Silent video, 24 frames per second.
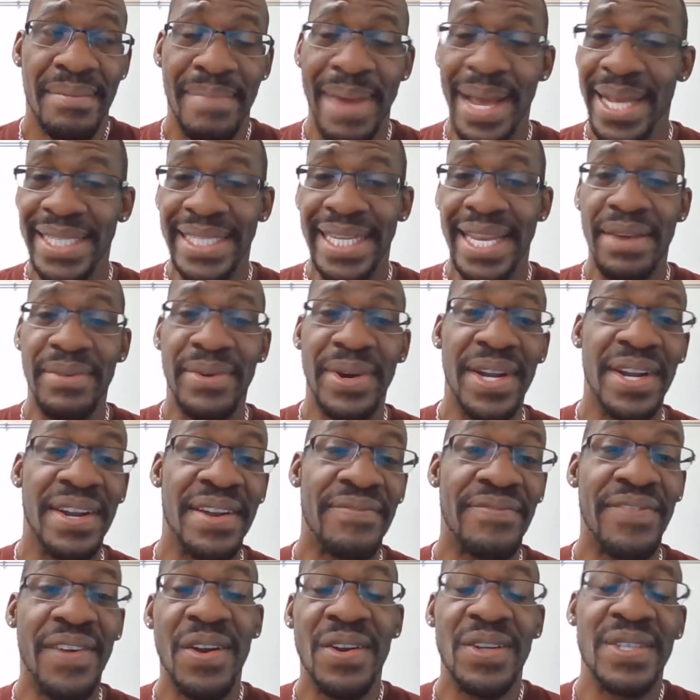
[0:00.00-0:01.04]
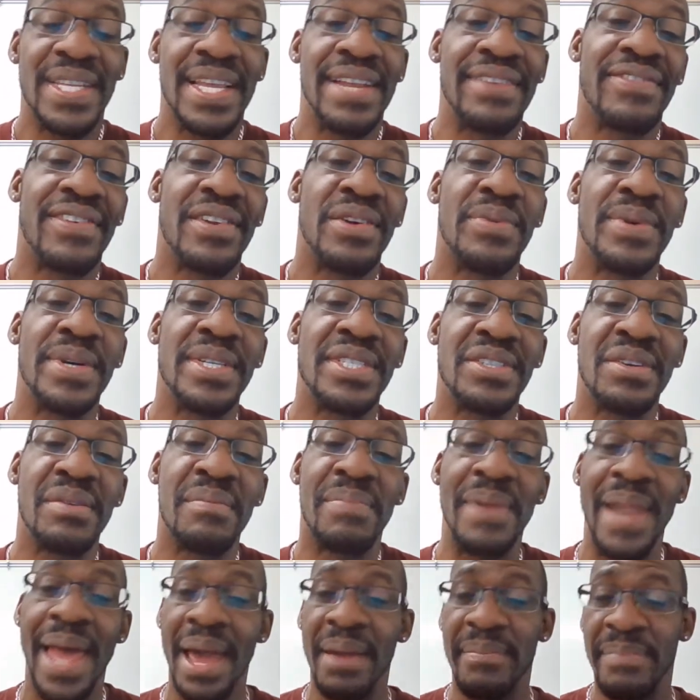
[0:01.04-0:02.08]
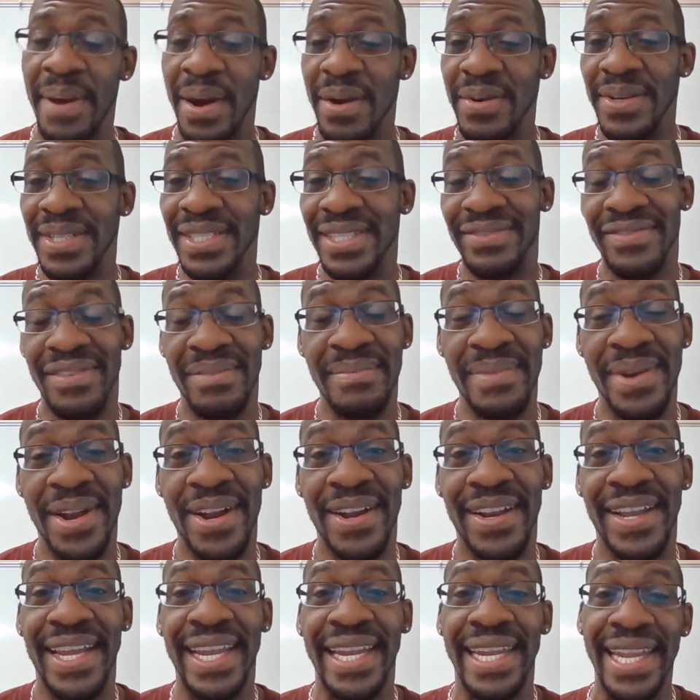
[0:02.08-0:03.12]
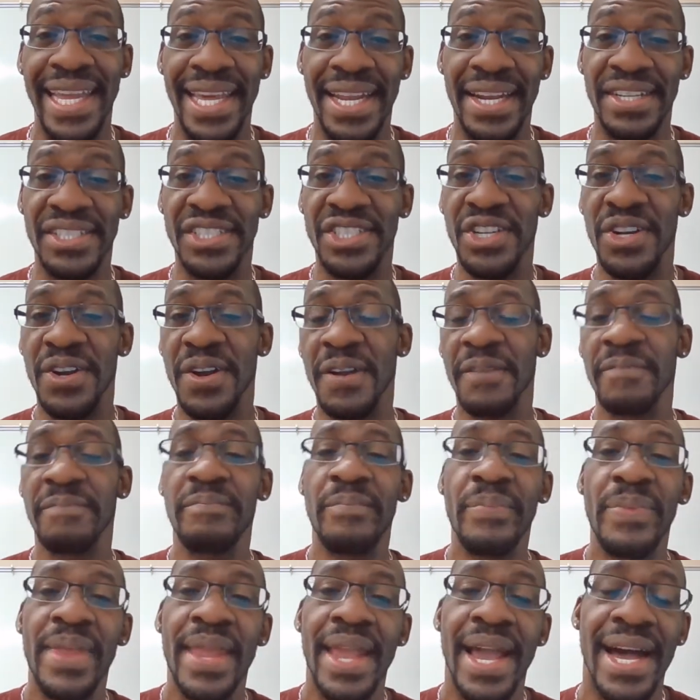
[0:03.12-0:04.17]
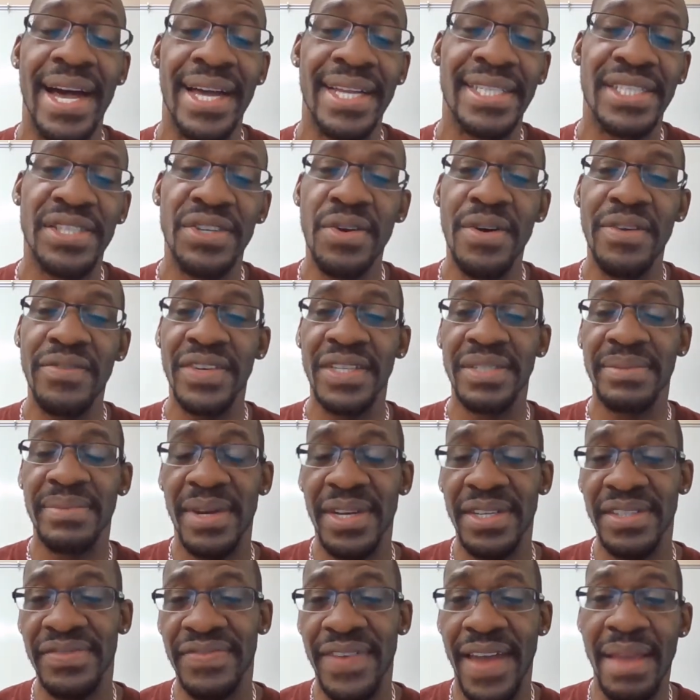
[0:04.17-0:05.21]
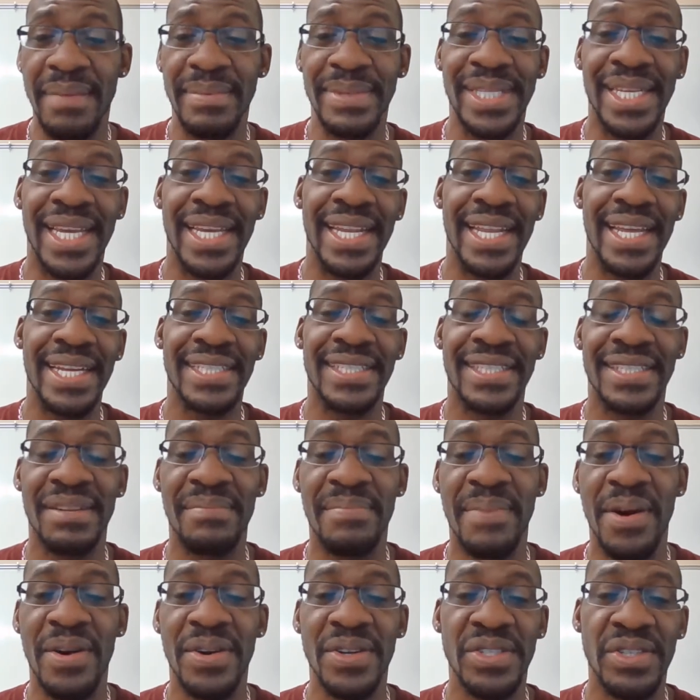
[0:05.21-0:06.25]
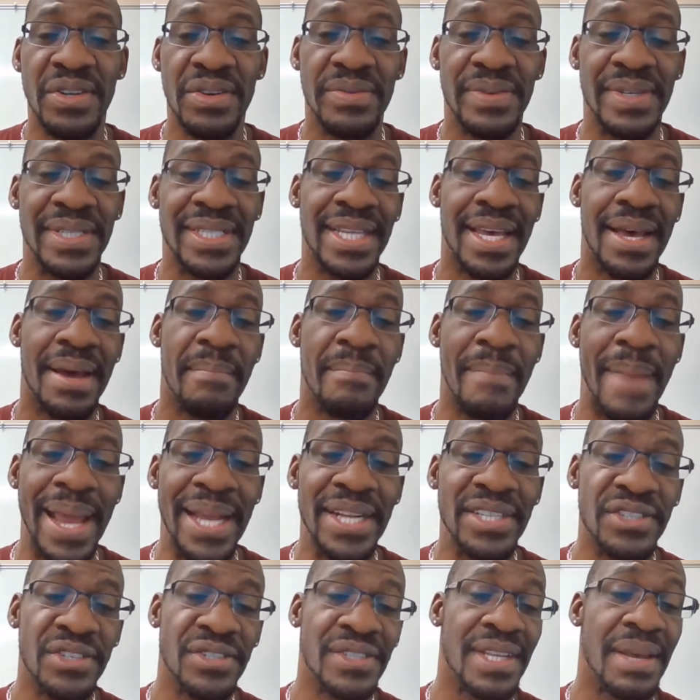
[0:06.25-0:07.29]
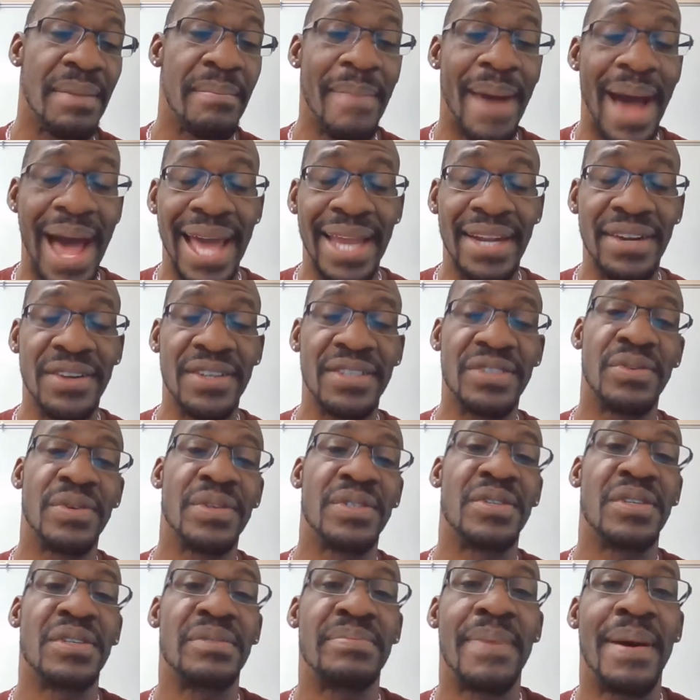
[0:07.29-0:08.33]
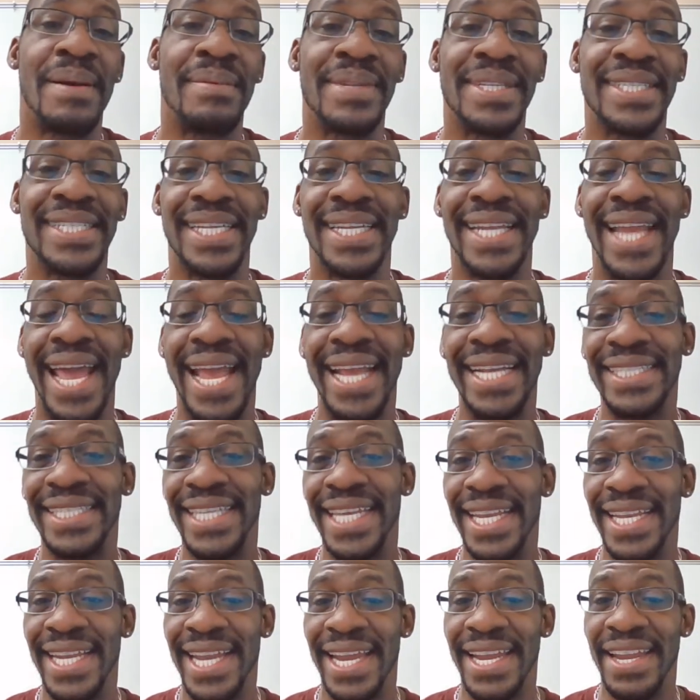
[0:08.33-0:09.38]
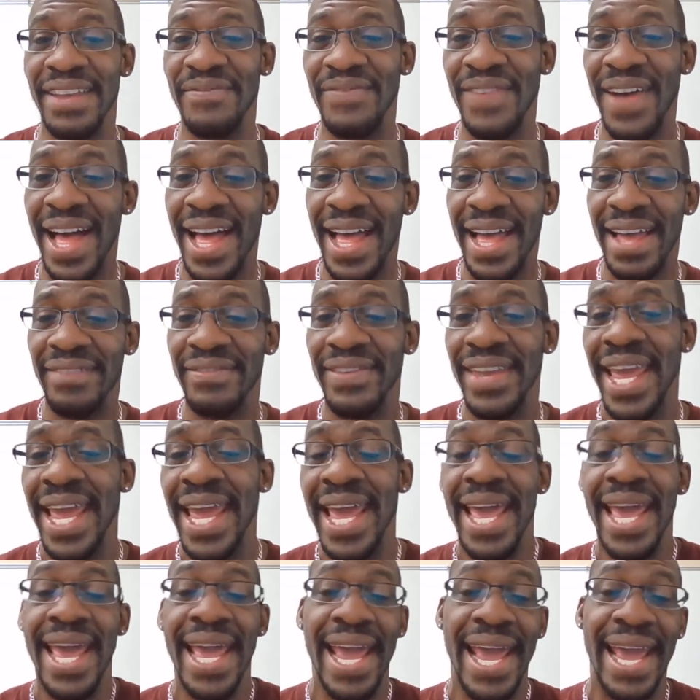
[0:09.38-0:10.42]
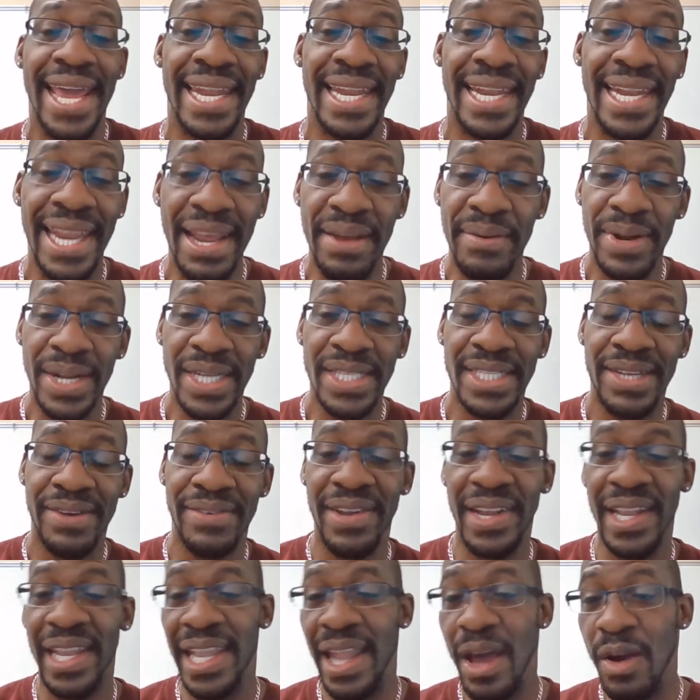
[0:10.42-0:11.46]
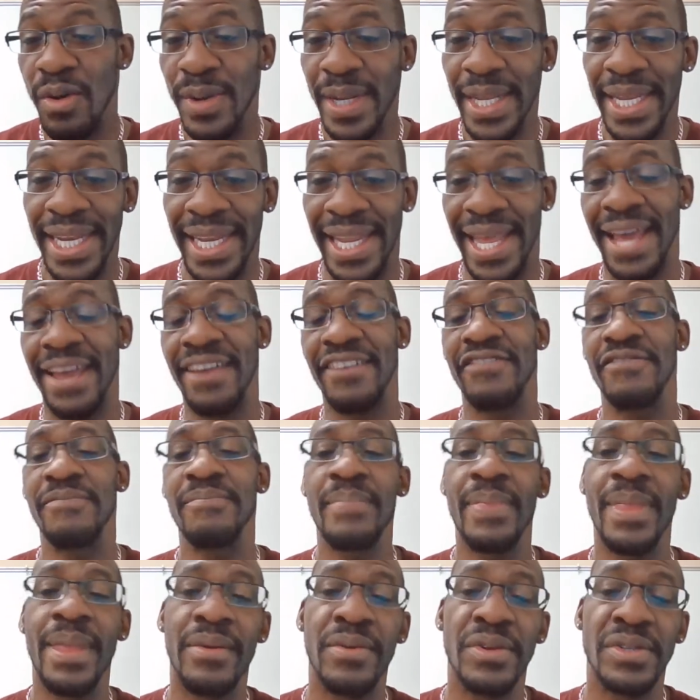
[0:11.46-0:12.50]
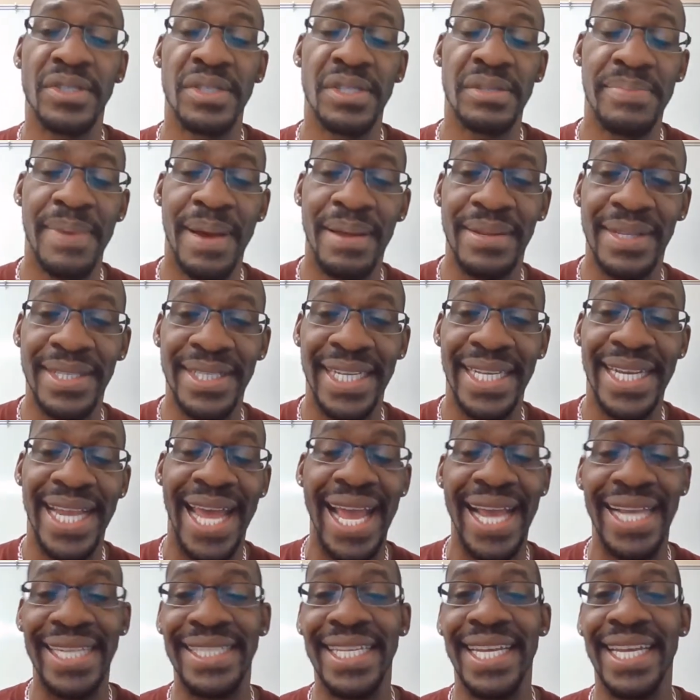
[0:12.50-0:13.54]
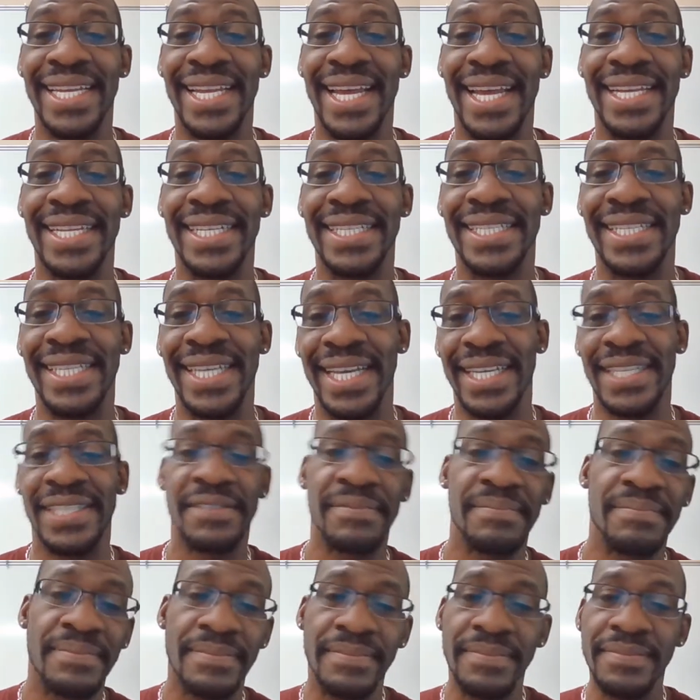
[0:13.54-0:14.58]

basically one of the first influential black poets of American literature. Uh, two of his most famous collections of poetry was uh, Majors and Minors, which was published in 1895, and Lyrics of a Lowly Life, which was published in 1896.